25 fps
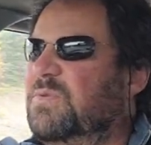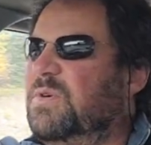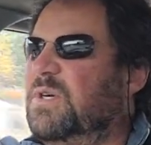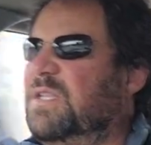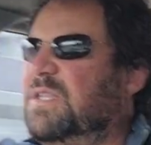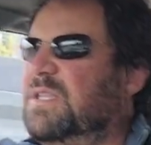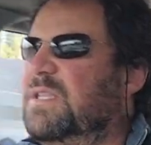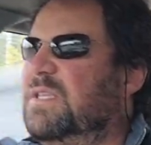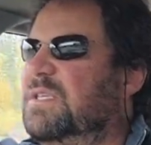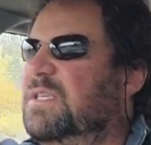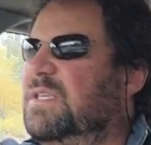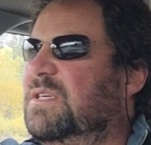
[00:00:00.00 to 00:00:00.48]

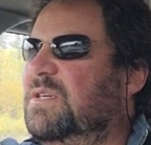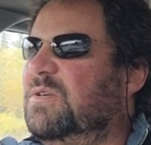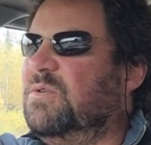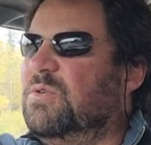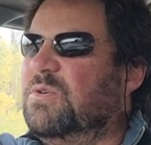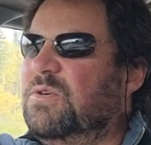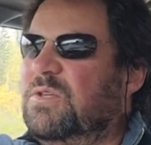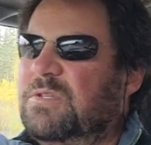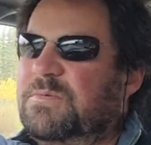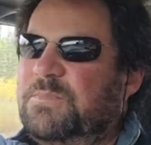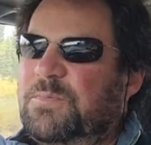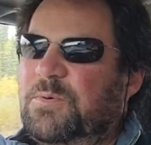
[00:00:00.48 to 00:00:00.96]
What the
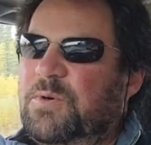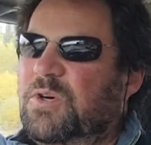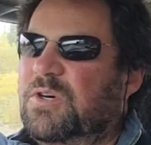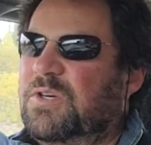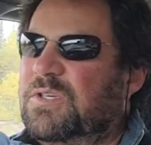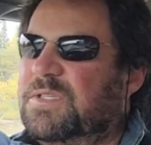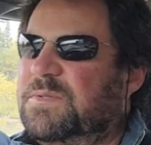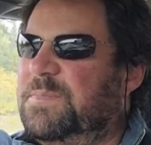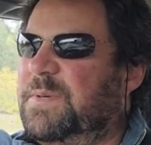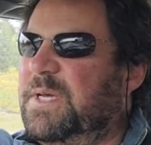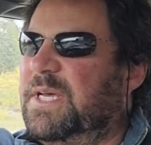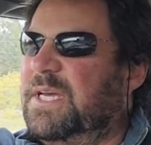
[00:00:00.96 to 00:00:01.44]
old
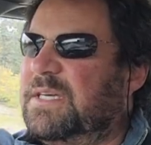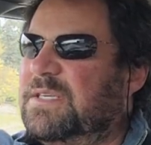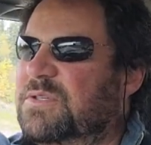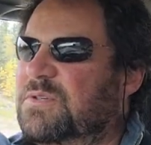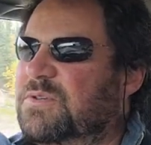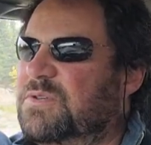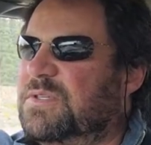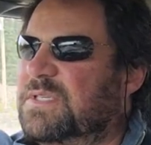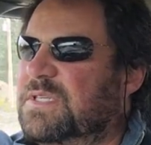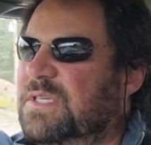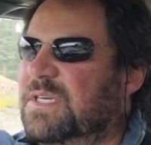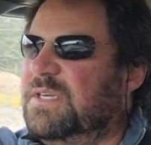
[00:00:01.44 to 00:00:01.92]

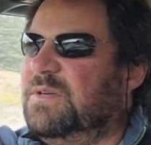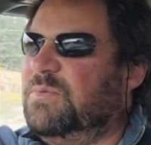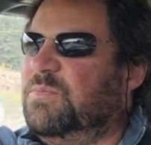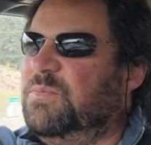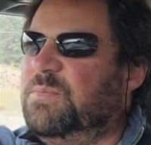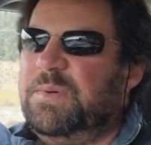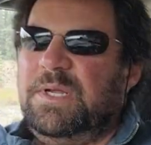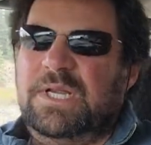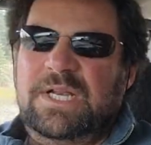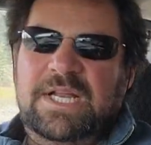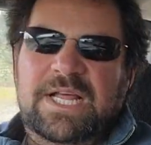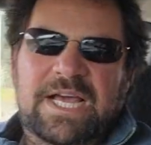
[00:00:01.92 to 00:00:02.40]
prospectors
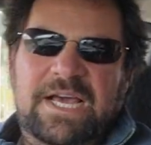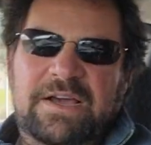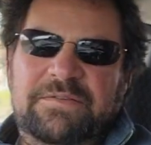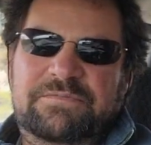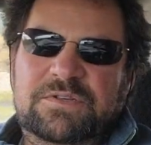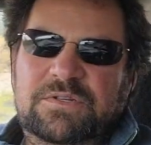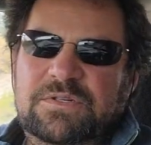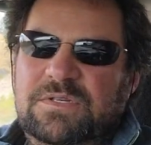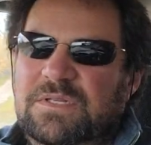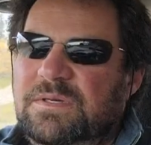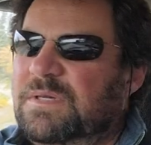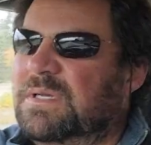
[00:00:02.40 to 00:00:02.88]
they've been
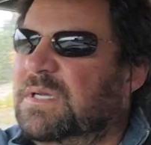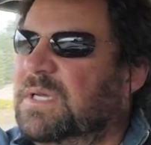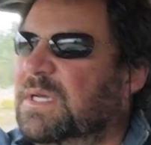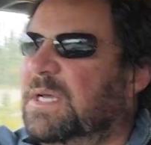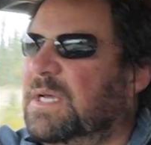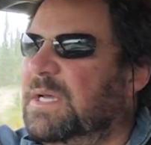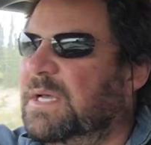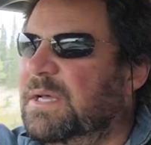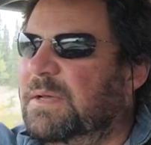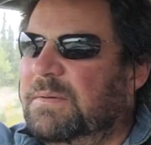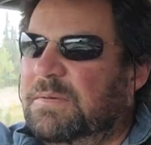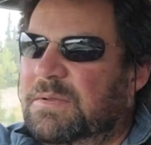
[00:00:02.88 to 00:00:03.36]
after the
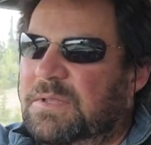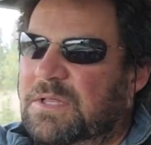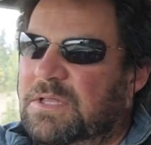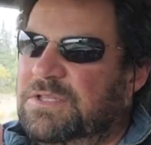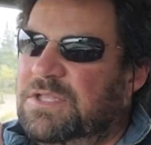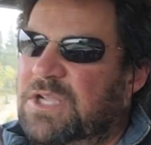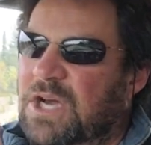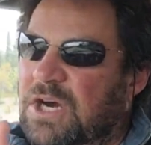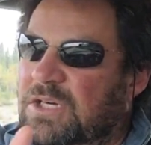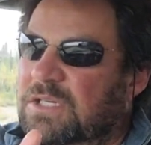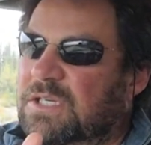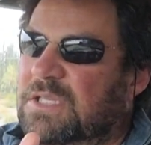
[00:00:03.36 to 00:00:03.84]

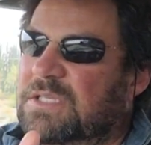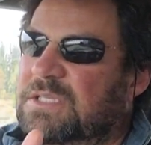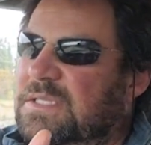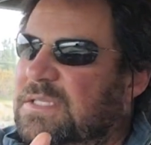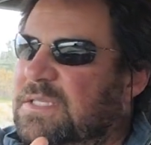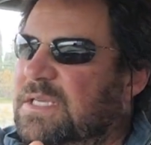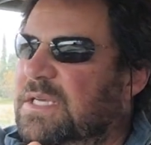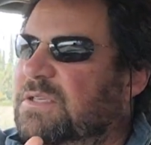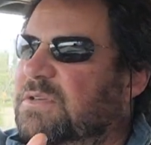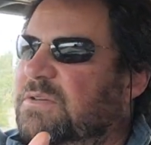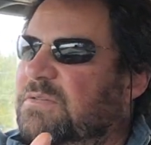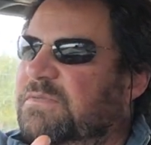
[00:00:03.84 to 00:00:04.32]
nuggets
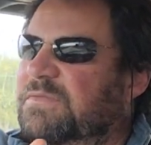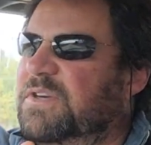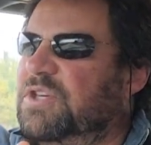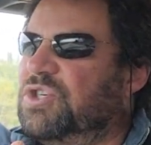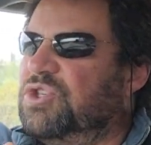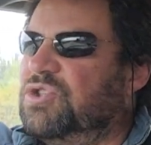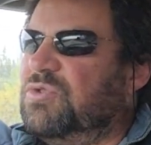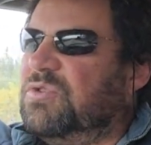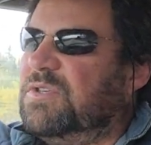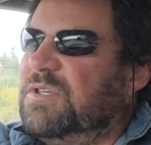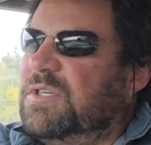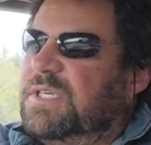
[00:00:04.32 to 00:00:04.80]
that you
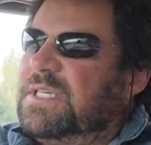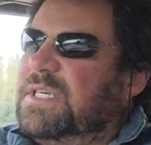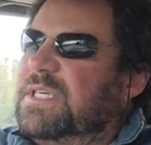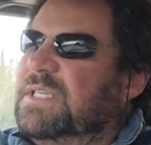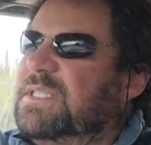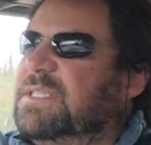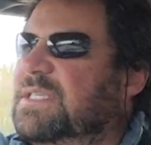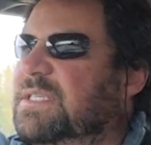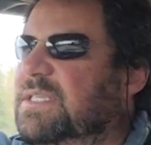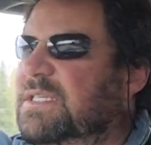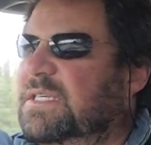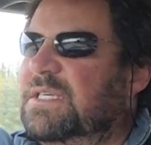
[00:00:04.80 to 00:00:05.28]
visually
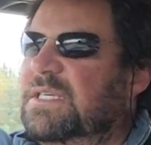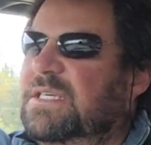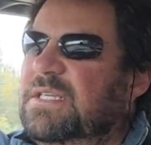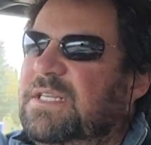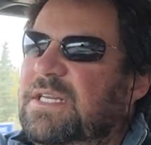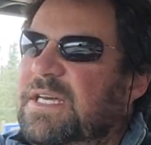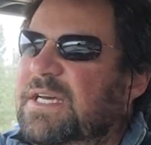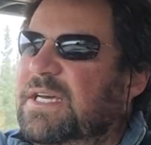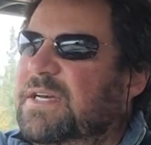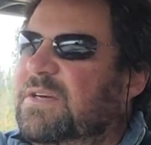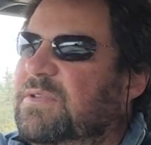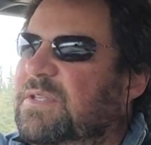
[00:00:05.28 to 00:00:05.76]
can see
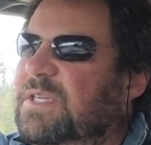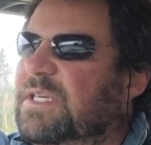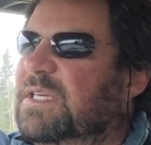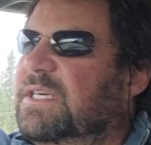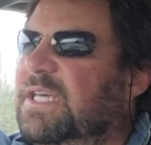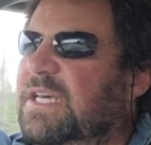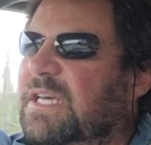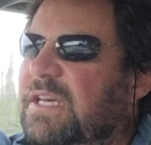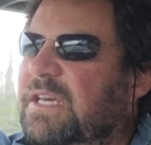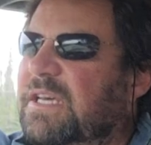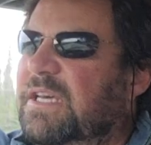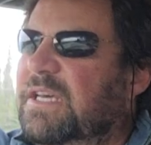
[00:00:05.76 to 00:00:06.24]
now they
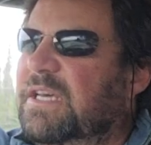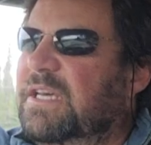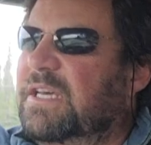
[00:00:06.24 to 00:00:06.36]
have